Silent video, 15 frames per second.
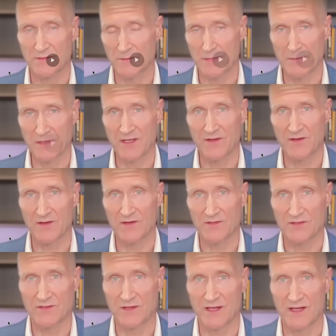might be another
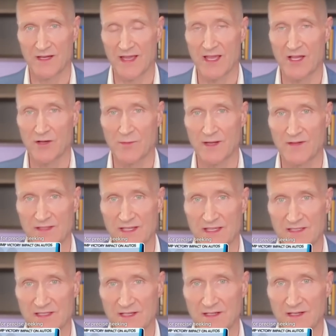uh, angle around
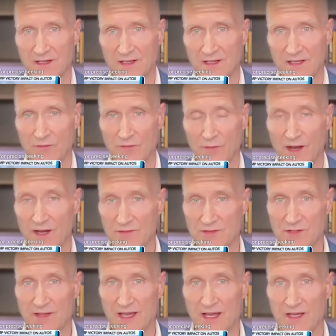Tesla. As far as what's
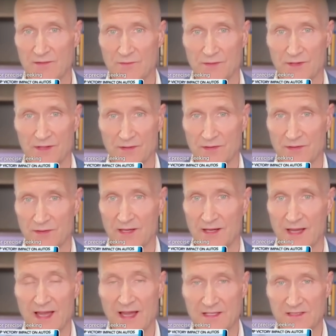going on with
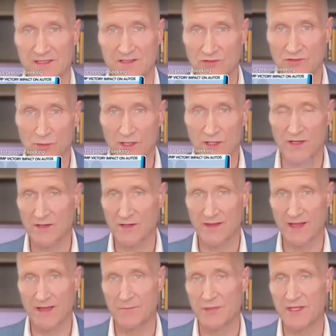uh, X and Twitter,
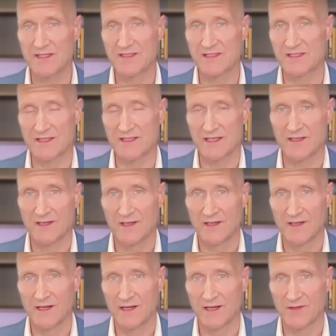that piece is that
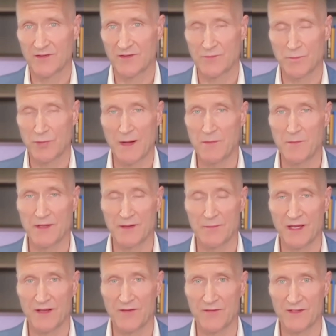uh, there's probably a
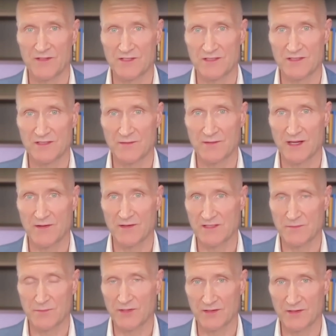benefit just around
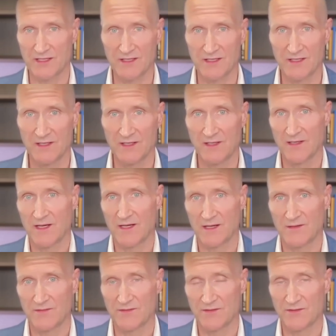his ability
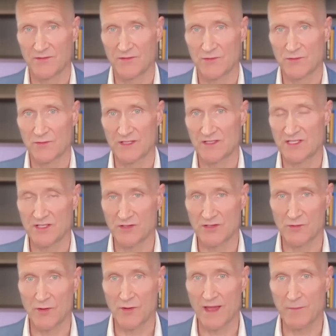uh, to continue
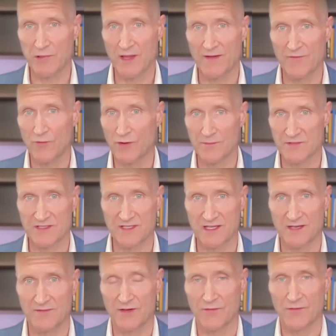to grow that platform, just
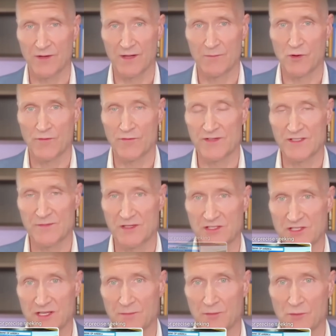kind of in a more free
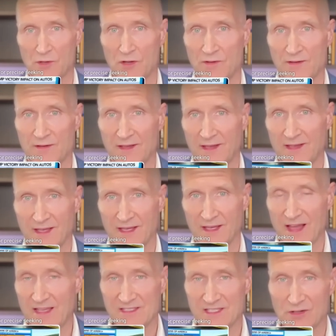speech type of world. And
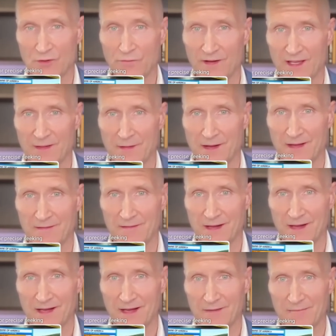lastly, don't forget about
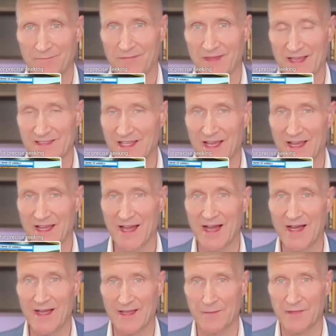uh,
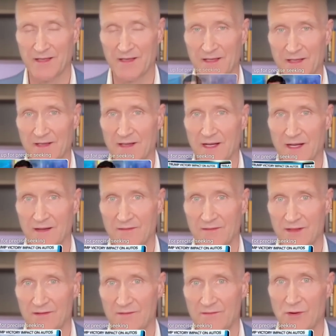xAI. I mean, uh,
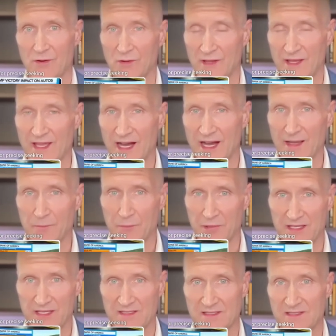the whole AI
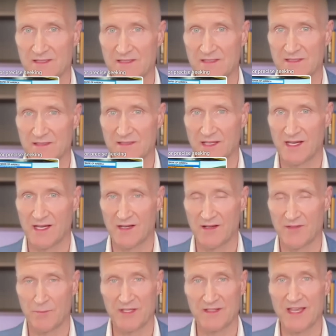piece, this
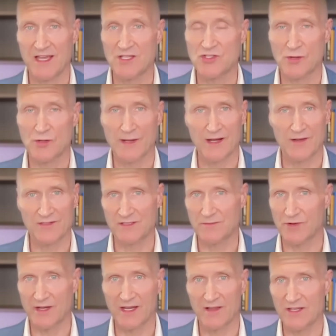potential around
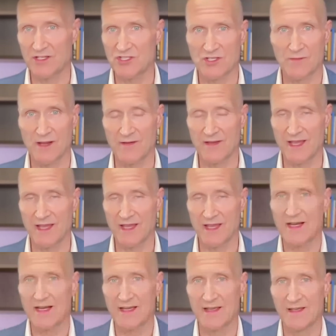some regulation around
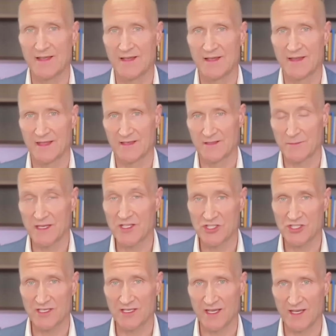AI that
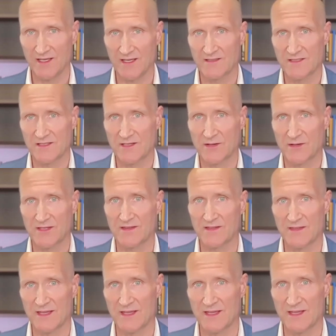diminished today. And so I think
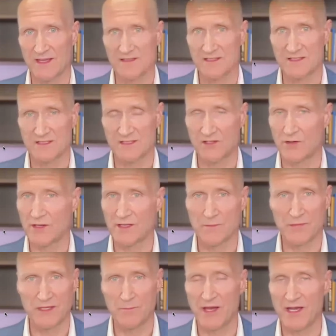that this is still going to
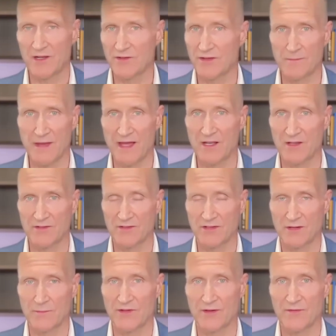be pedal to the metal in
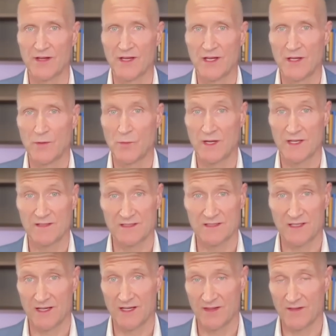terms of what it's
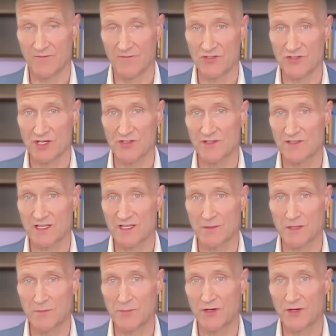the infrastructure that's going
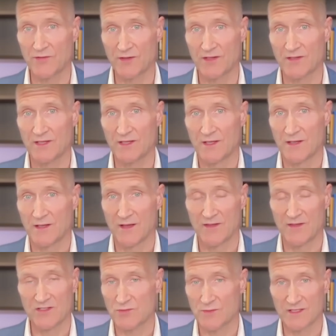to be built. And
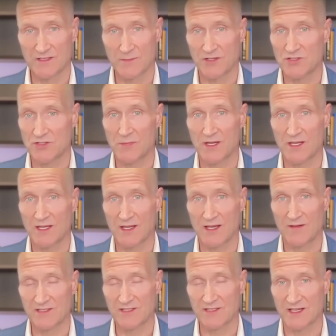they just raised a bunch of money,
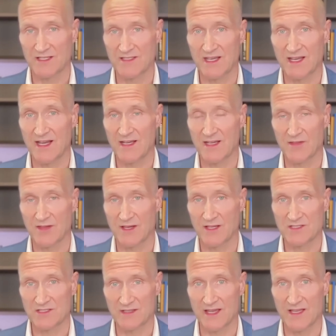obviously xAI, and I think
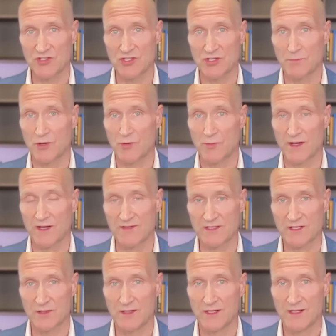it's that should bode well.
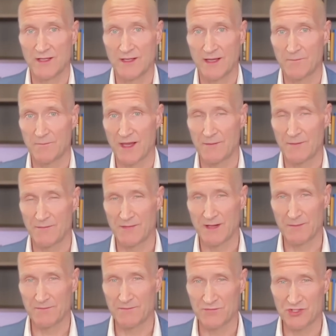So
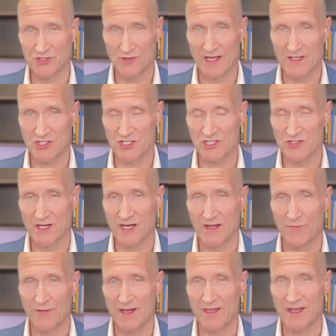I'm stretched to try
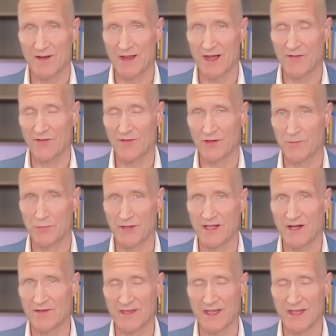to find out how this could play out